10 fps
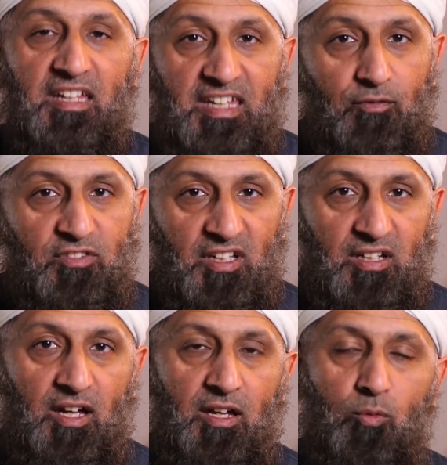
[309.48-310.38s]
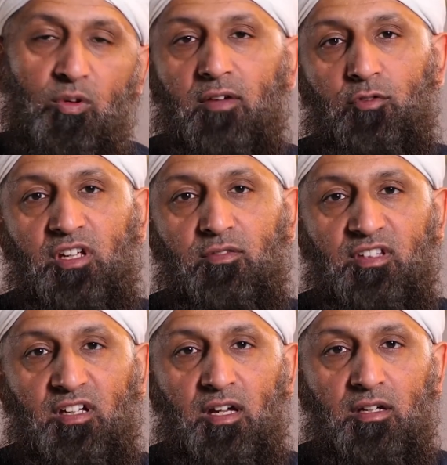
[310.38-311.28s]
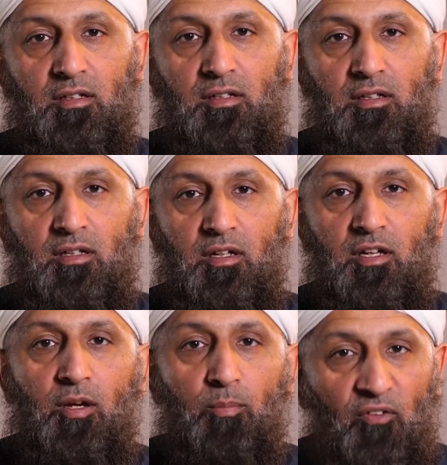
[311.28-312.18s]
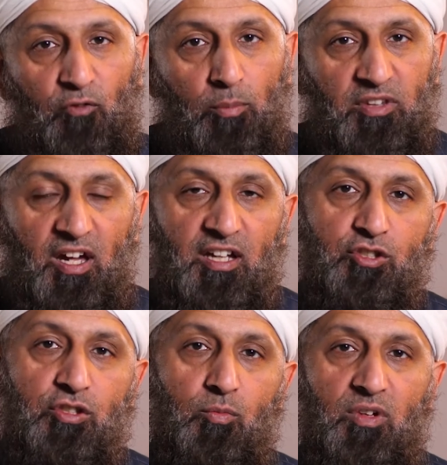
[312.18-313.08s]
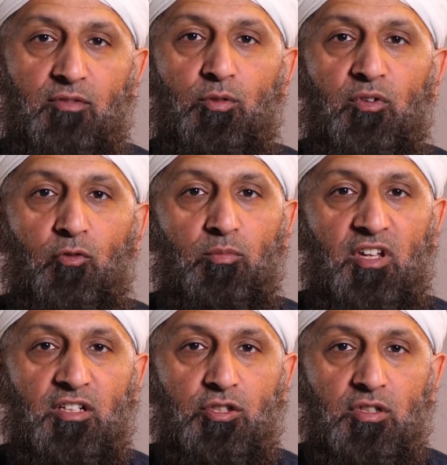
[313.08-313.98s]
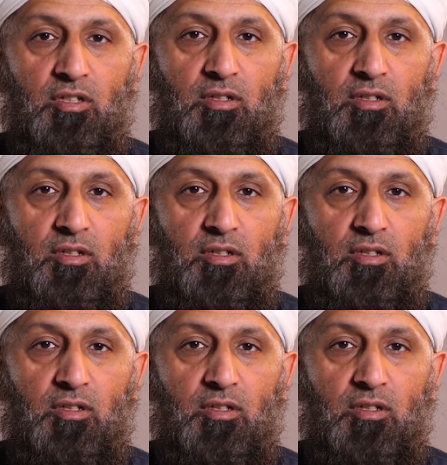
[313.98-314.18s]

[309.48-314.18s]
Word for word: Give zakah, we have to give zakah. Perform the hajj, we have to perform the hajj.